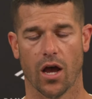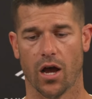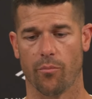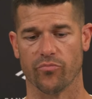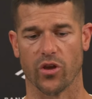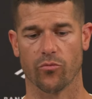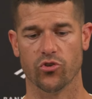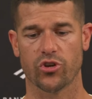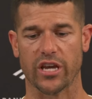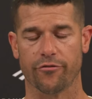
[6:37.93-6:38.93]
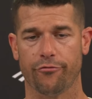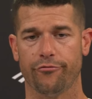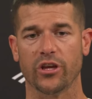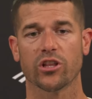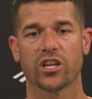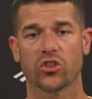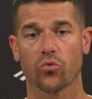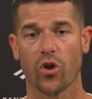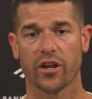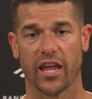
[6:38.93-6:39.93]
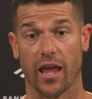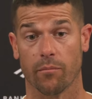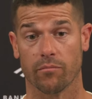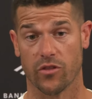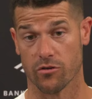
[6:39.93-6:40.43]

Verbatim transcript: Um, you can feel it in the run game.